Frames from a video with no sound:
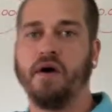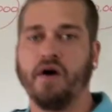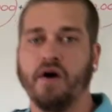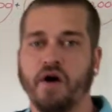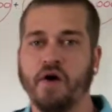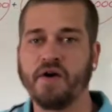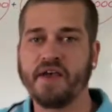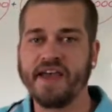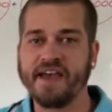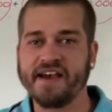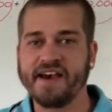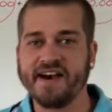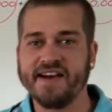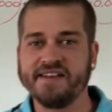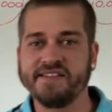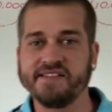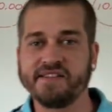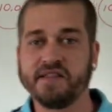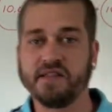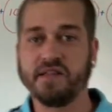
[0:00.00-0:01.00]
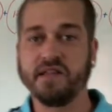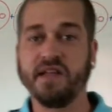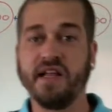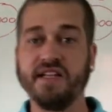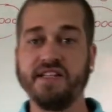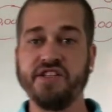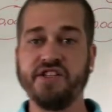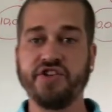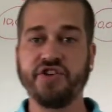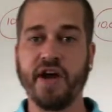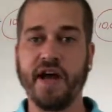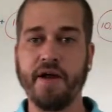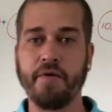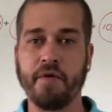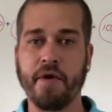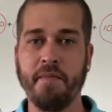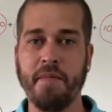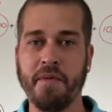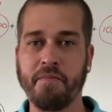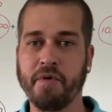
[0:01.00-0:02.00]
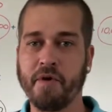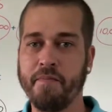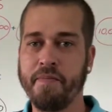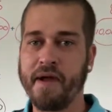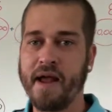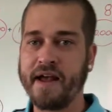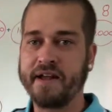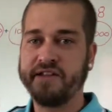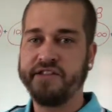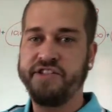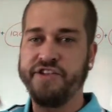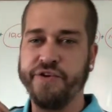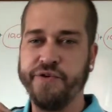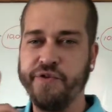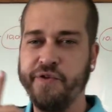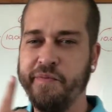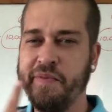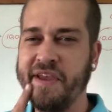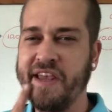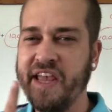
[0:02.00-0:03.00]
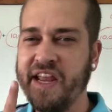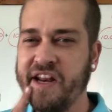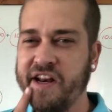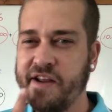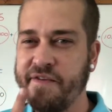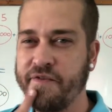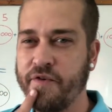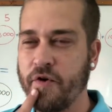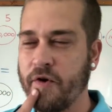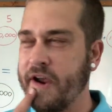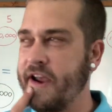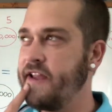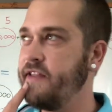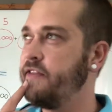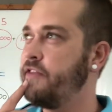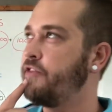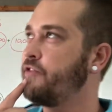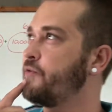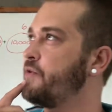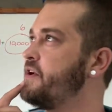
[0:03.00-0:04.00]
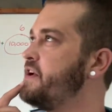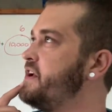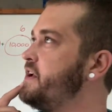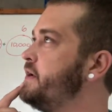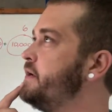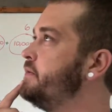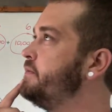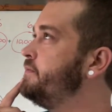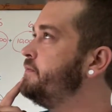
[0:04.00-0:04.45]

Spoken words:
Okay guys, let's try to remember back to the beginning of grade 3.